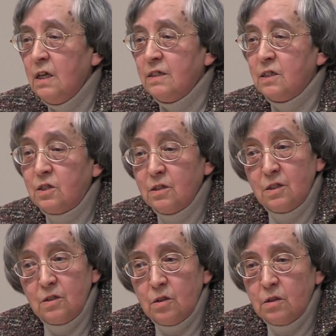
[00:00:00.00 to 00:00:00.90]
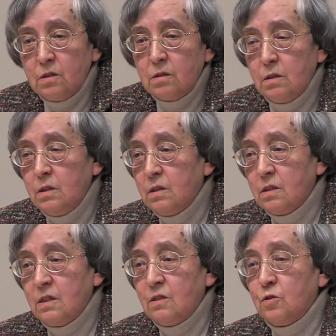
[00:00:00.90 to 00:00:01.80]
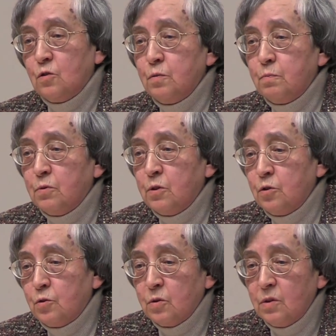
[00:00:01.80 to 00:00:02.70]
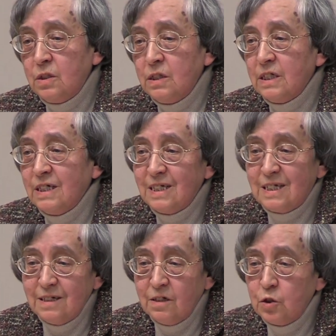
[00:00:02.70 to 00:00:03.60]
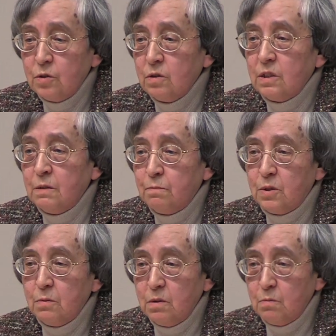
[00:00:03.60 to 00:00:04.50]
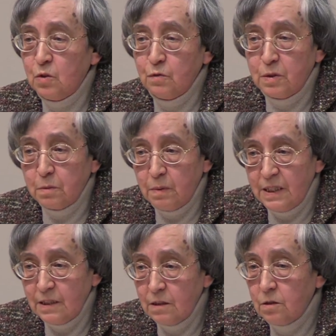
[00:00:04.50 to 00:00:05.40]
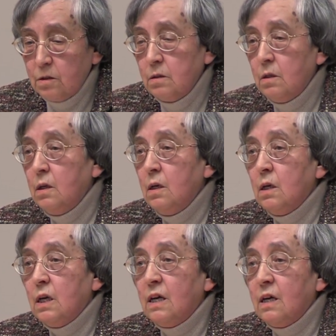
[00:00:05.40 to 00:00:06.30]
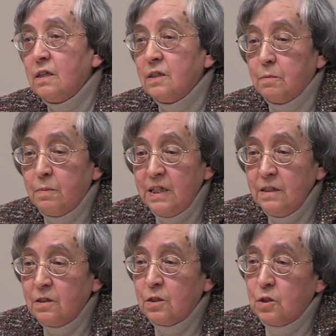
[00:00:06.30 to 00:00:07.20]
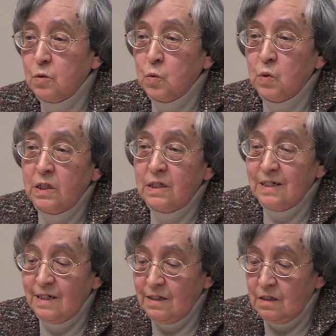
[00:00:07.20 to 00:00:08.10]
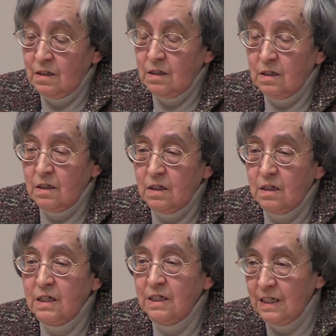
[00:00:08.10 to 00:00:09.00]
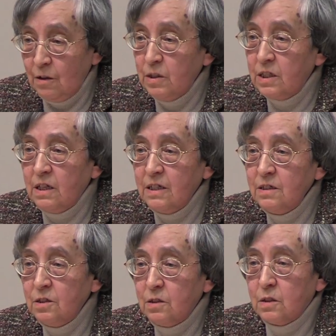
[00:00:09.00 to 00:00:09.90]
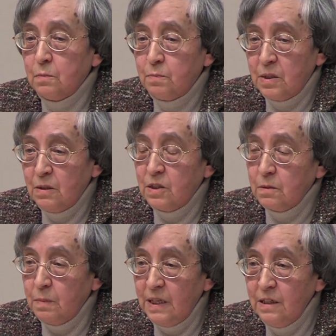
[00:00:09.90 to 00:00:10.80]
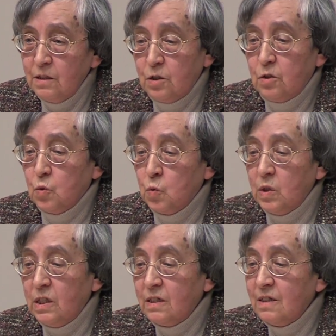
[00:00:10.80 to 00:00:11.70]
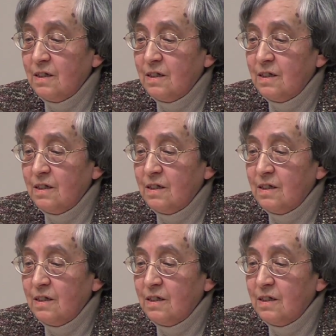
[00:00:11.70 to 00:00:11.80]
This is not, in the case of Portugal, essentially a problem of the banks. The banks were, in our case, the banks were